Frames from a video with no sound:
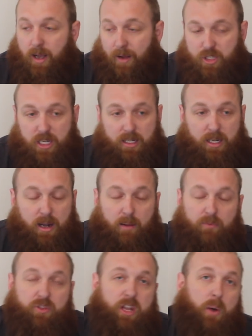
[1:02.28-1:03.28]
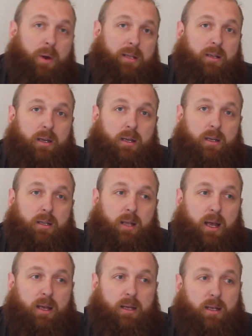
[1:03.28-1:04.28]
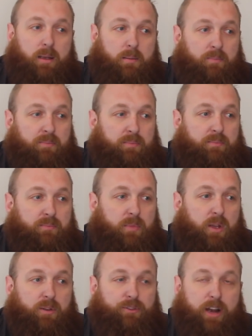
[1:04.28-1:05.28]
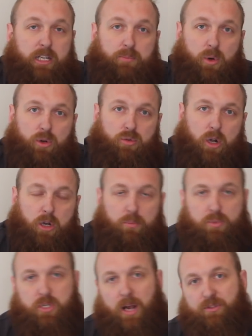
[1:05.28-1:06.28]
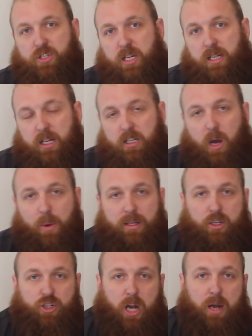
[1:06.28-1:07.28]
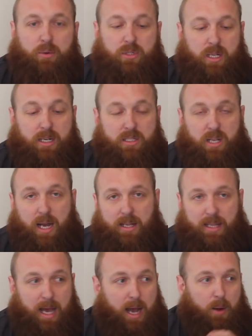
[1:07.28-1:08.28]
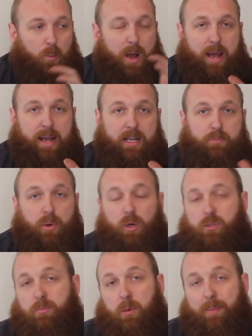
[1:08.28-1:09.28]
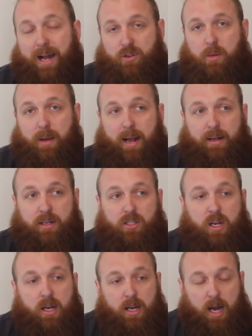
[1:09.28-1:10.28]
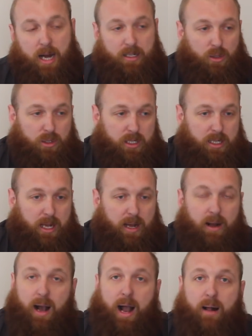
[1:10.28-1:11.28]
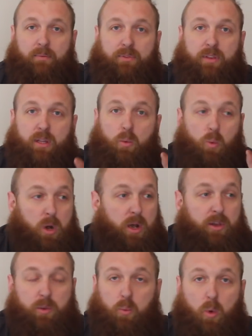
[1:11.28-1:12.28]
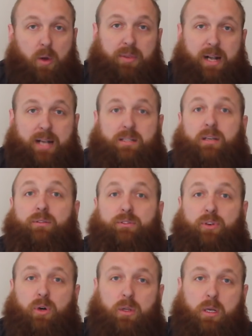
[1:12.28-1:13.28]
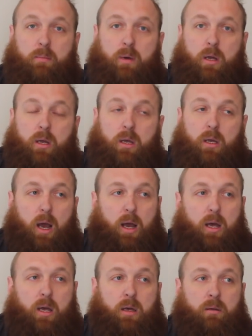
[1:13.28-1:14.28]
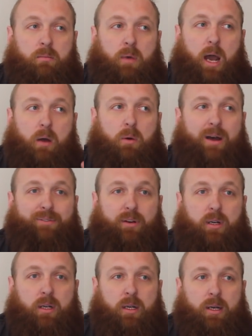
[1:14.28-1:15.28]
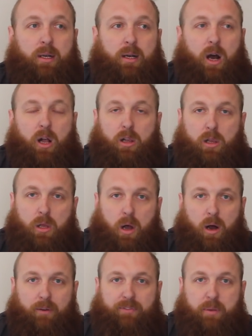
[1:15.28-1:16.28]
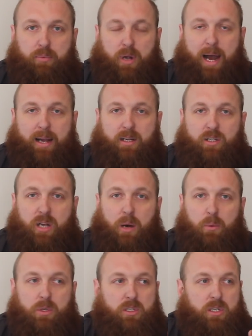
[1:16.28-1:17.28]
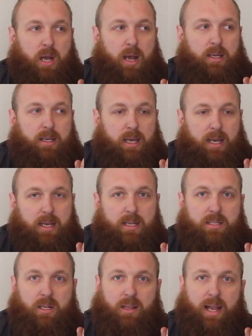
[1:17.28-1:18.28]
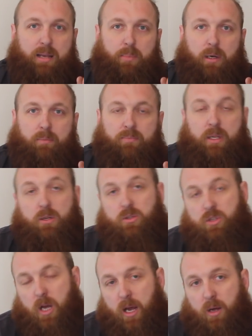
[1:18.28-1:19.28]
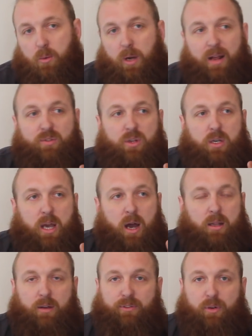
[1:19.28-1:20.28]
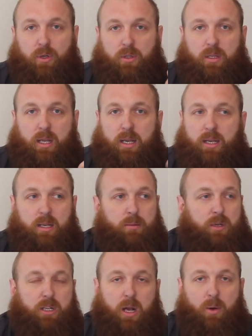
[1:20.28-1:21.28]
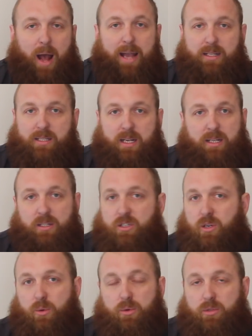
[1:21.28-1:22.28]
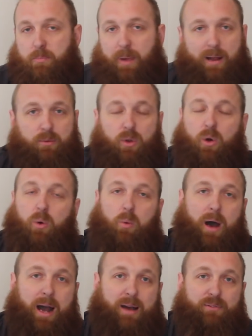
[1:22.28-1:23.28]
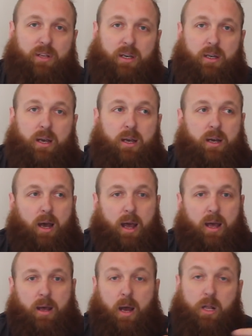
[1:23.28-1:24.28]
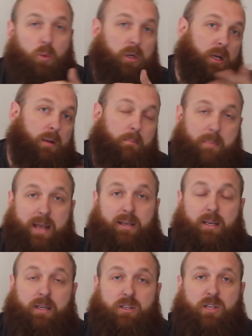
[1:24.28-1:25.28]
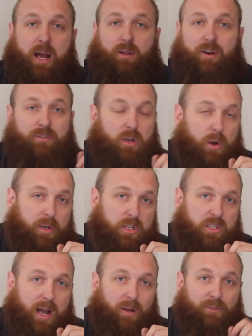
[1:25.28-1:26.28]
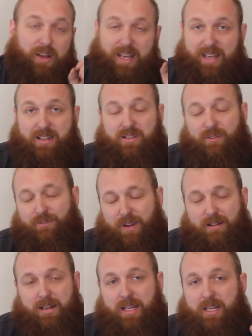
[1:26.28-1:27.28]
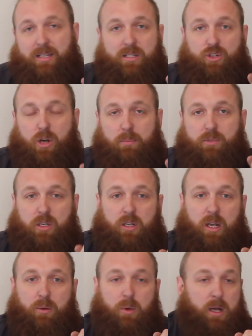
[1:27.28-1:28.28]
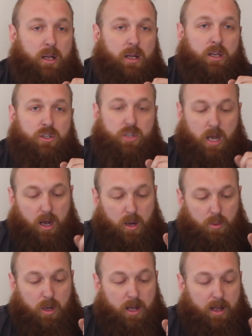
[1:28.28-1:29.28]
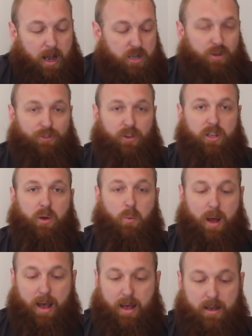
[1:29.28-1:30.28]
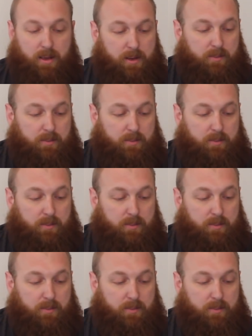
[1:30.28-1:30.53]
I've seen it on no end of Facebook groups, I've seen it no end of shows, things like that, where it's portable battery banks. And I look at it and they're worth what they're asking for them. However, a lot of the price, I would say, is labour. So if you can't afford the, you know, 80 to 200 pound or what have you, and you want to make it yourself, have a go yourself, it is a very easy job to do. So as you're fully aware,